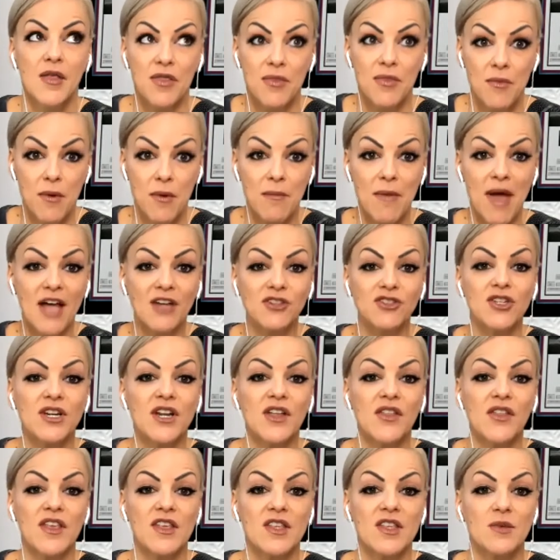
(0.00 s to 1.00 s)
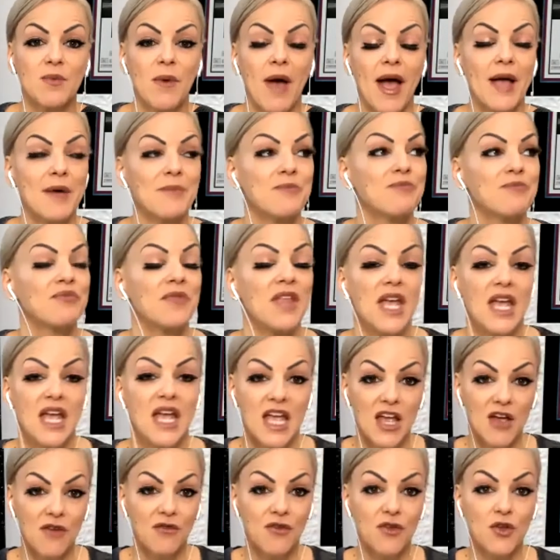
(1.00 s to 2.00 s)
Imagine it this way.
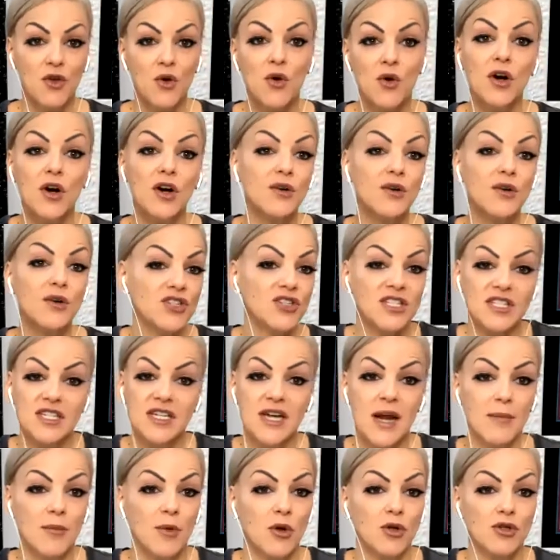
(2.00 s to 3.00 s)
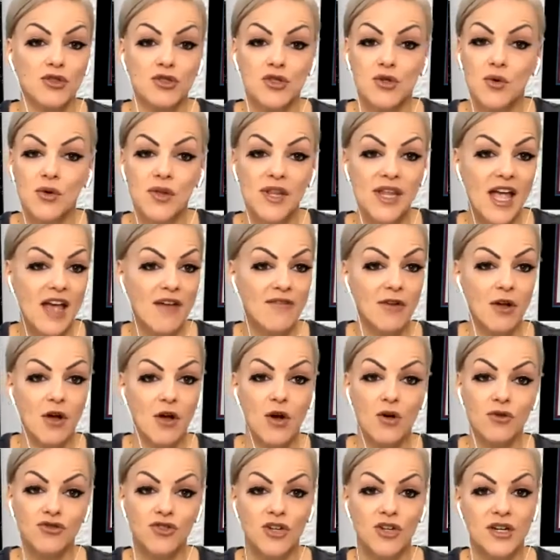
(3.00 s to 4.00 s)
If you're just an emerald and you only have a
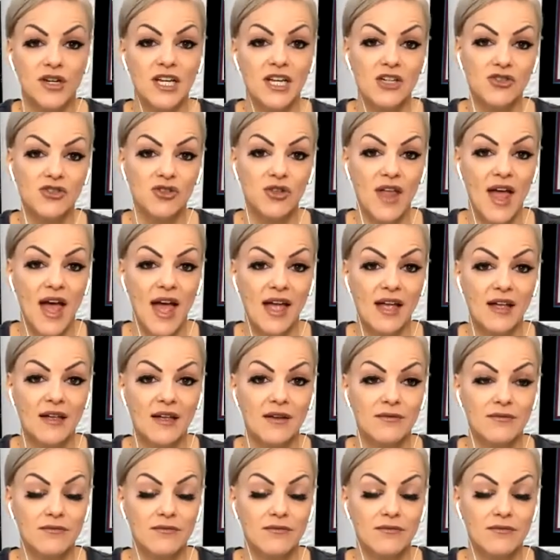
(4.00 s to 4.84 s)
coach on each leg,